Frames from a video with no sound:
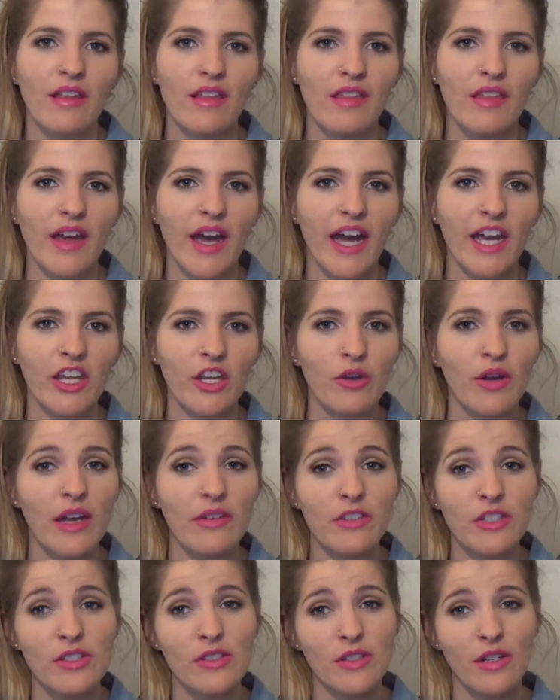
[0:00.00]
that you
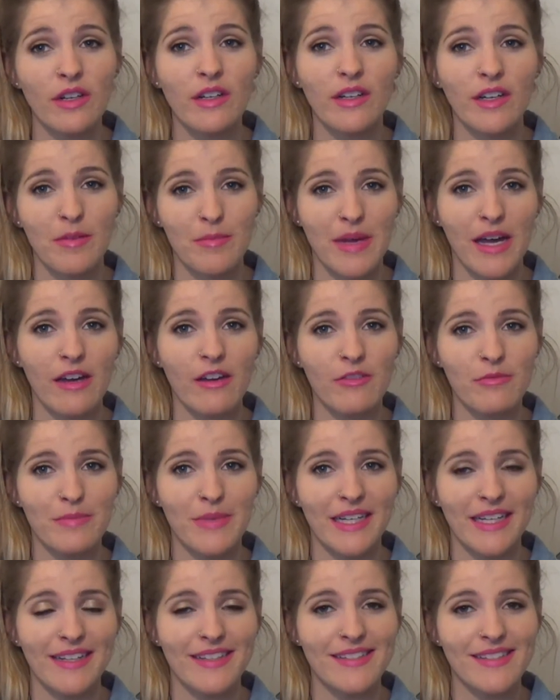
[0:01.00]
have a certain amount of
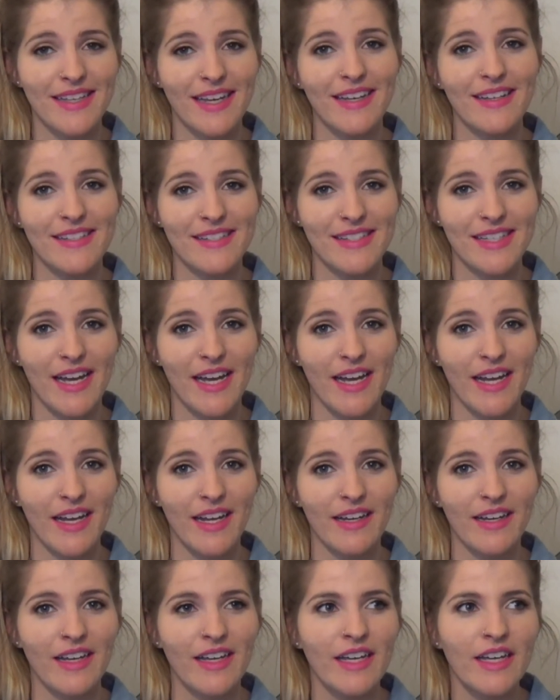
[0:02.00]
money set
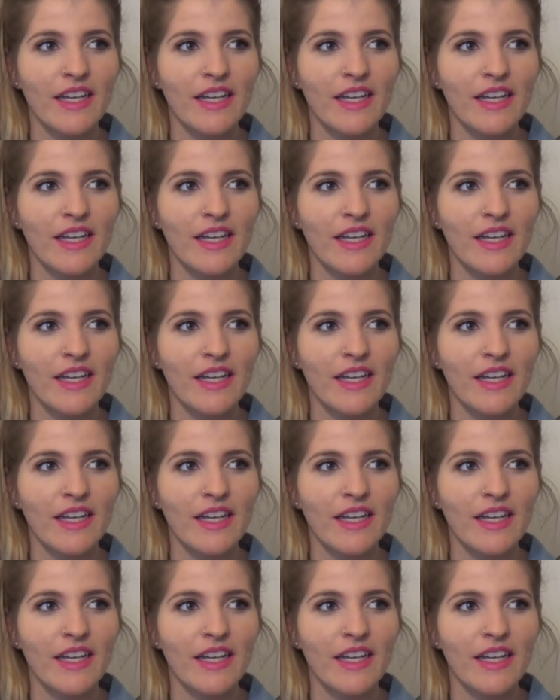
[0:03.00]
aside